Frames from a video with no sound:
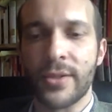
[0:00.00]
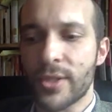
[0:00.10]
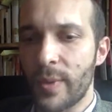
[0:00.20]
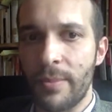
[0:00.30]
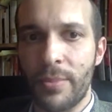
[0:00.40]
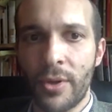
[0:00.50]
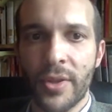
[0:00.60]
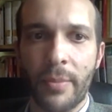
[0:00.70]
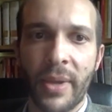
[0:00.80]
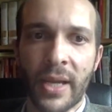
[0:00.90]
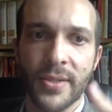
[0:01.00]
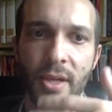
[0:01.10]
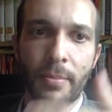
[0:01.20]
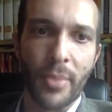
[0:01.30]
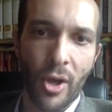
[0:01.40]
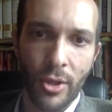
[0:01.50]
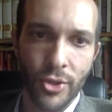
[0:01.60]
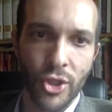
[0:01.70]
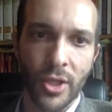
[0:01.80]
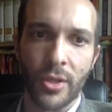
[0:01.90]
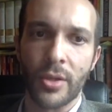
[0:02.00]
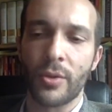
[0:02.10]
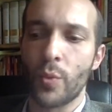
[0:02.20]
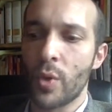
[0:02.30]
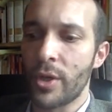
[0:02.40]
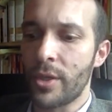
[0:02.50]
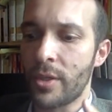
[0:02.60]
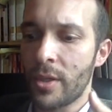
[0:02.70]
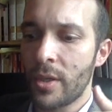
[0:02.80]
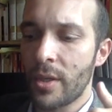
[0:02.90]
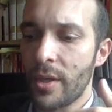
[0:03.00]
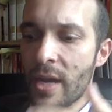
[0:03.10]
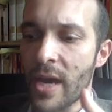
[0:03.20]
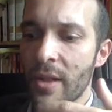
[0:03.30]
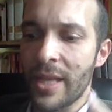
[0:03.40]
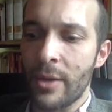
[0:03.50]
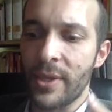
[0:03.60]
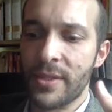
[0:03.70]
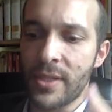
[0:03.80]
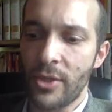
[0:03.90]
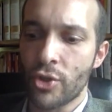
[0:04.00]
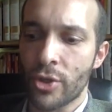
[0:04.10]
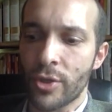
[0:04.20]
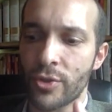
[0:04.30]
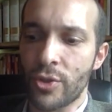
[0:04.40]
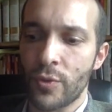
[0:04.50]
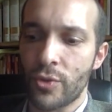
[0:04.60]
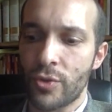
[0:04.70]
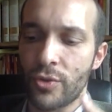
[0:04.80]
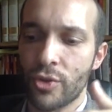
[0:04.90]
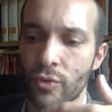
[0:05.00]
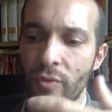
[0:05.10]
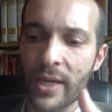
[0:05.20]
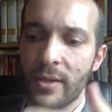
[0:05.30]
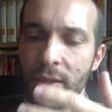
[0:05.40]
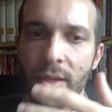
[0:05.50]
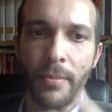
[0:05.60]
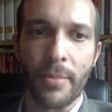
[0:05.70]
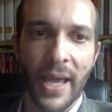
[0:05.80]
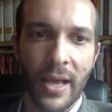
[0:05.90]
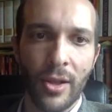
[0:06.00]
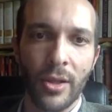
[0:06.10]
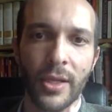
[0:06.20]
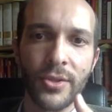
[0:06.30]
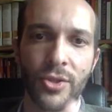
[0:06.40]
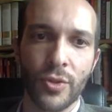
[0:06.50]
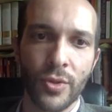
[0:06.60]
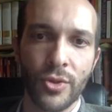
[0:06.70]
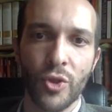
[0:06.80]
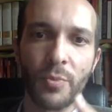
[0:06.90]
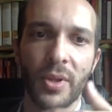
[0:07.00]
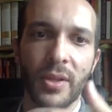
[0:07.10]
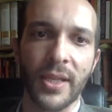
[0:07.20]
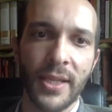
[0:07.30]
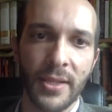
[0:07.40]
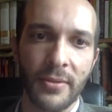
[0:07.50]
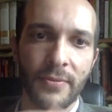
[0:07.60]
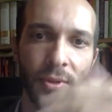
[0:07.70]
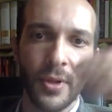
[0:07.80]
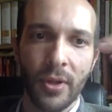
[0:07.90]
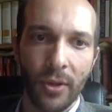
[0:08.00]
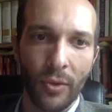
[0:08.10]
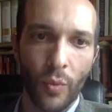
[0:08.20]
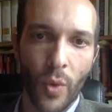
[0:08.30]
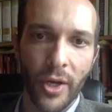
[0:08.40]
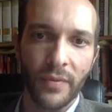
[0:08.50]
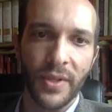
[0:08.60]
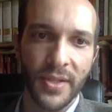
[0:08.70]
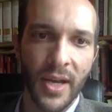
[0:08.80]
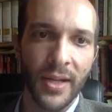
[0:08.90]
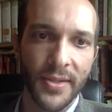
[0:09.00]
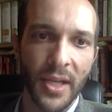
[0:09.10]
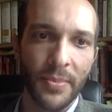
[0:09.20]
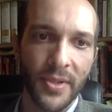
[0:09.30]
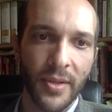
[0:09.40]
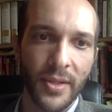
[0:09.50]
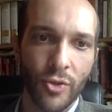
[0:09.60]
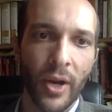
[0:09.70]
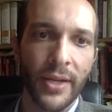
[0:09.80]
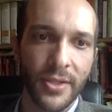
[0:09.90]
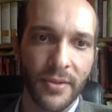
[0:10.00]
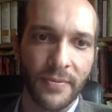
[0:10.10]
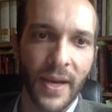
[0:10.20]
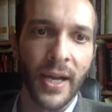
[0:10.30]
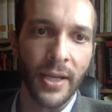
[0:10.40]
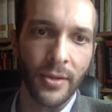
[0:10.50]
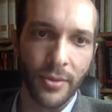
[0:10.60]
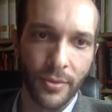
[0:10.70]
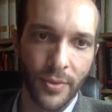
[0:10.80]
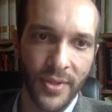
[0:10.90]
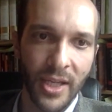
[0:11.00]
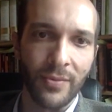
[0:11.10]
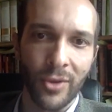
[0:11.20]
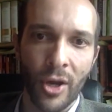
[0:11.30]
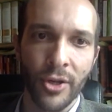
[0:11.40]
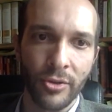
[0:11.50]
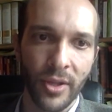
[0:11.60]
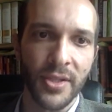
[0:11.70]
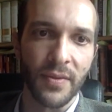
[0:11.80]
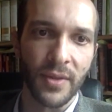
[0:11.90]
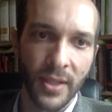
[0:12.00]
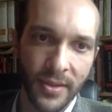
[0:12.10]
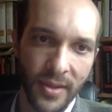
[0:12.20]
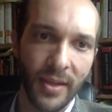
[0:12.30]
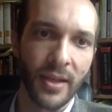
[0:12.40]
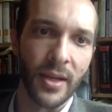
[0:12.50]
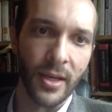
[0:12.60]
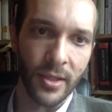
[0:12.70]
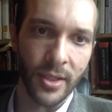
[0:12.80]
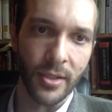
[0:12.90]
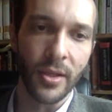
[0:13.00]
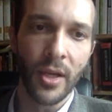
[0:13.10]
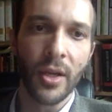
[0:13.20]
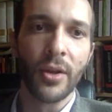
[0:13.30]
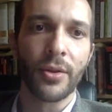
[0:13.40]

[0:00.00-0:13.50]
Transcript: And so, a bill that bans compulsion would not allow a teacher to directly compel a student to believe one of these concepts that they tried to define through this kind of laundry list of things that they inherited